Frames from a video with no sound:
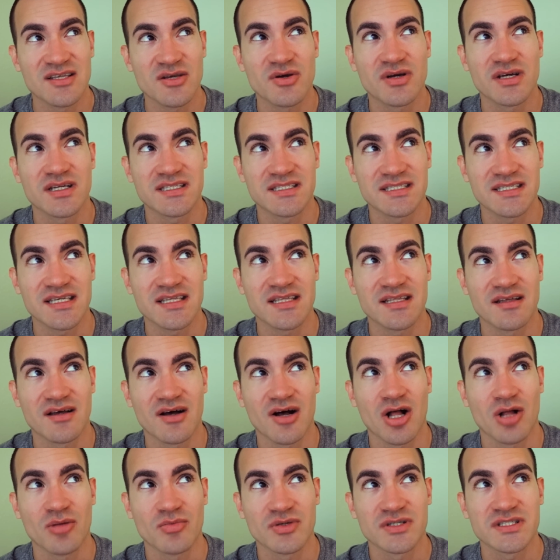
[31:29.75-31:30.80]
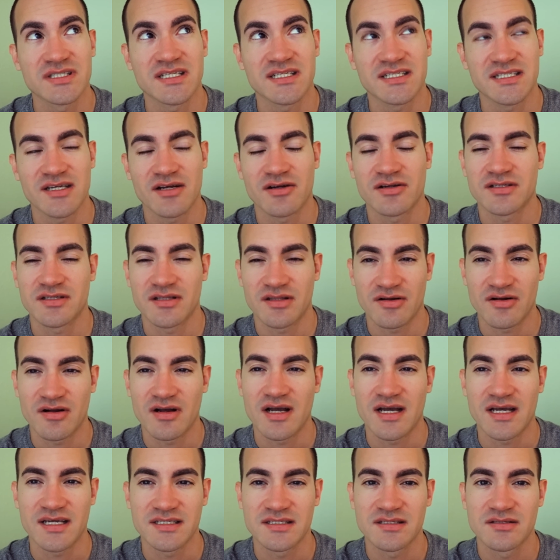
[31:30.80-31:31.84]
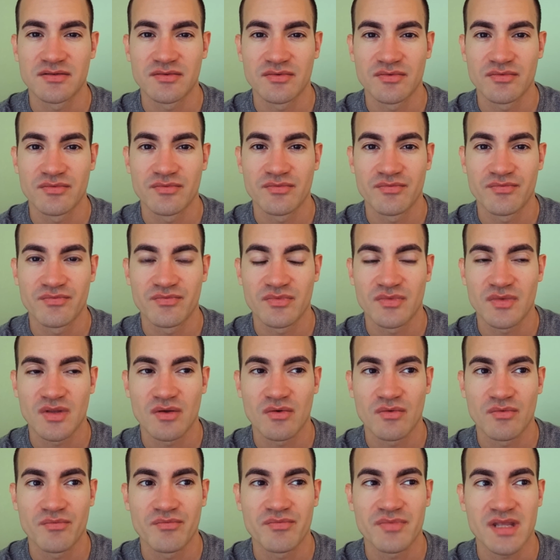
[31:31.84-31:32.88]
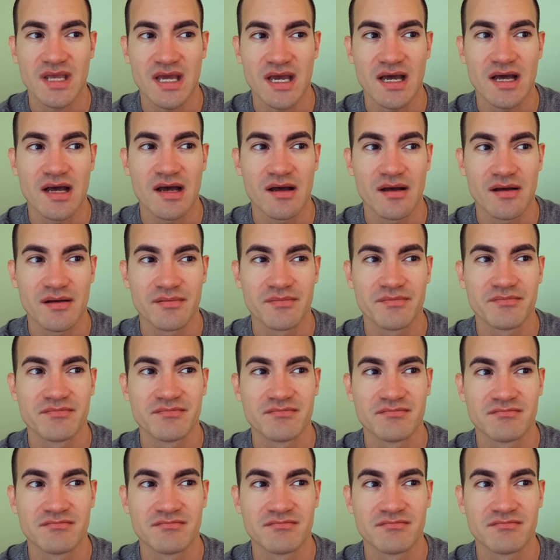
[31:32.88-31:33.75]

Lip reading: you could see almost the tears in their eyes. Yeah.